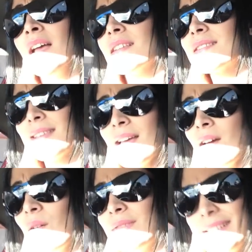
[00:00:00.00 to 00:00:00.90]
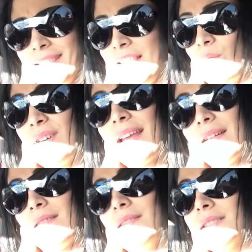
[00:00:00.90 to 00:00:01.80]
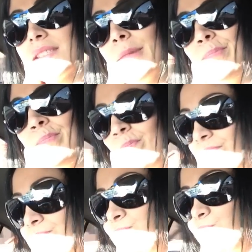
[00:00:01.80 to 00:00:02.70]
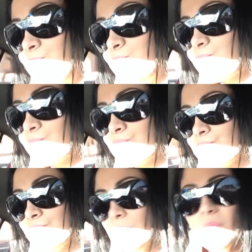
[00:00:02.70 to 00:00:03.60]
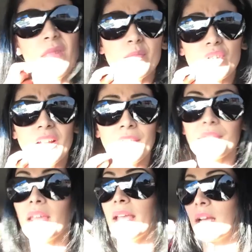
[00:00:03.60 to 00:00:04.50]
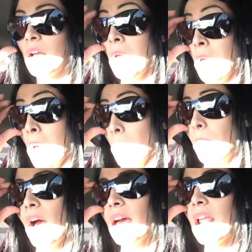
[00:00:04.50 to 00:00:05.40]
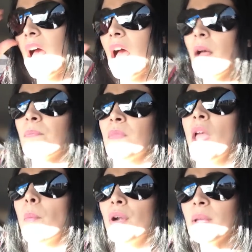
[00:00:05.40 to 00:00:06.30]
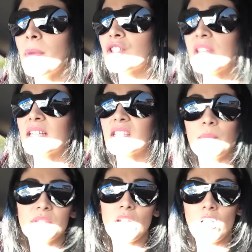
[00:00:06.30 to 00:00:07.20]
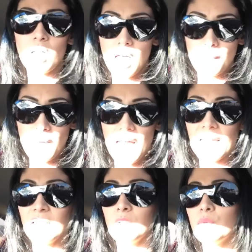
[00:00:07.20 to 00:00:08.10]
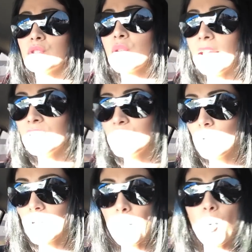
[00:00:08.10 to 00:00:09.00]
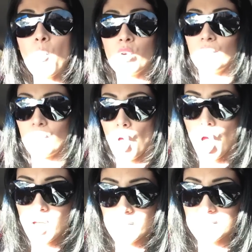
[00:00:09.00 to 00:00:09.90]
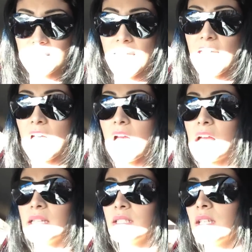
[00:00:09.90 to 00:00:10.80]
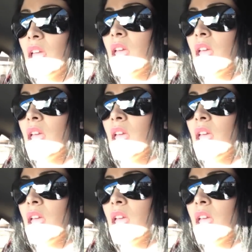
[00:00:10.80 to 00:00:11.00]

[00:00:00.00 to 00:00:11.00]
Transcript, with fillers: So let's see. What else? Hmm. I'm trying to think. But um, pretty much that sums it all up. I will try to do a couple more vlogs, and